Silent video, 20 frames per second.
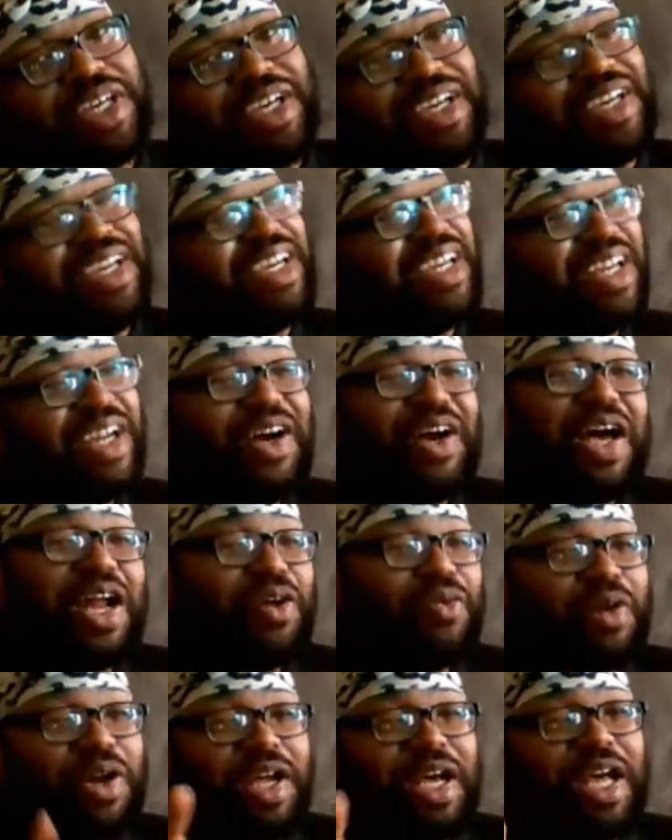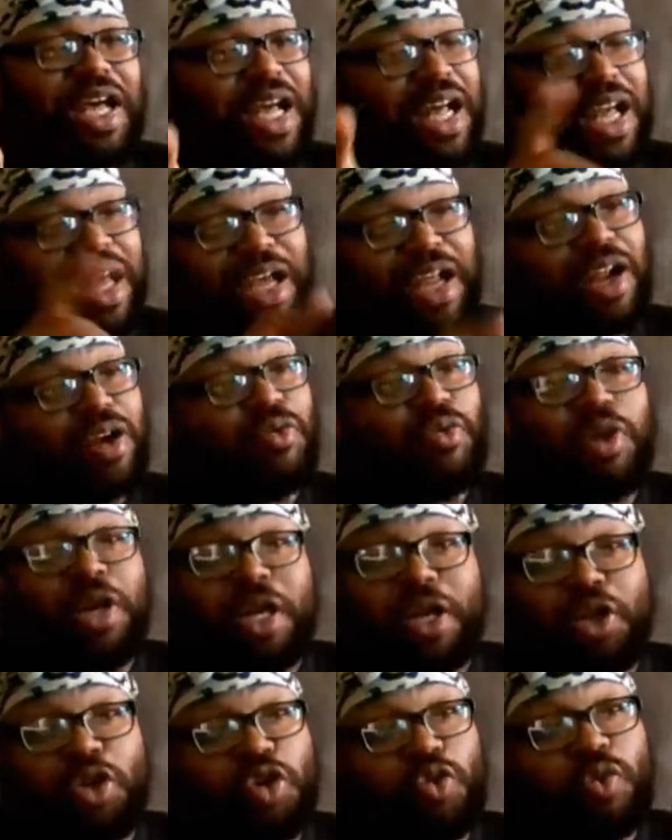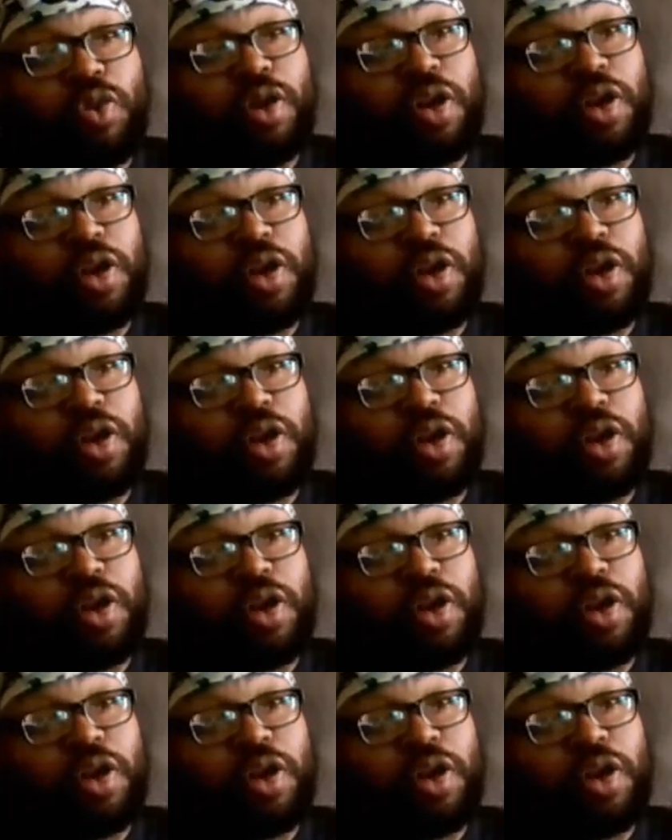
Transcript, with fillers: You know, I don't want, I, I don't want to do one of